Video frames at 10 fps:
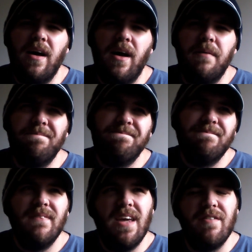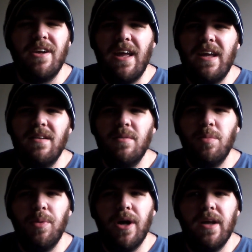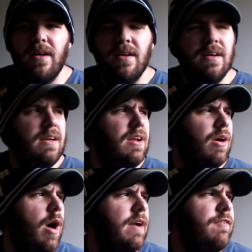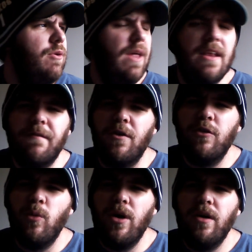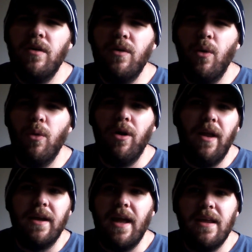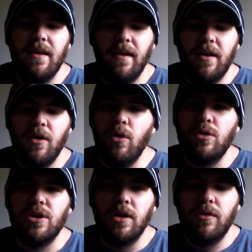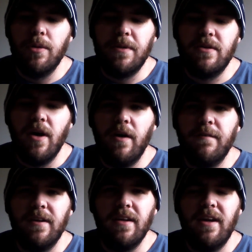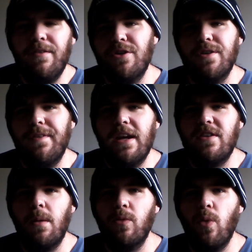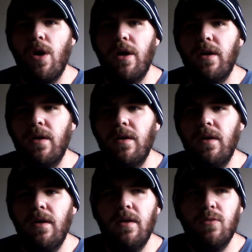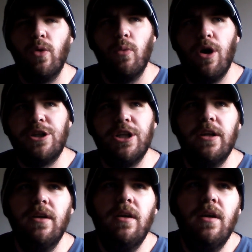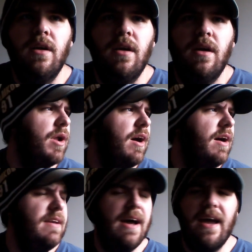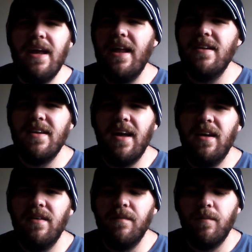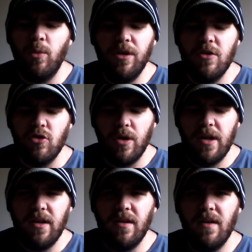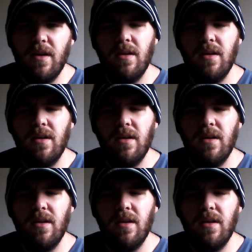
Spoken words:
um, give it an 8. But if you like the first one or like any like ghost and creepy stuff, and like if you're just a fan of James Wan, it's worth watching. But yeah, 8 out of 10. Really enjoyed it.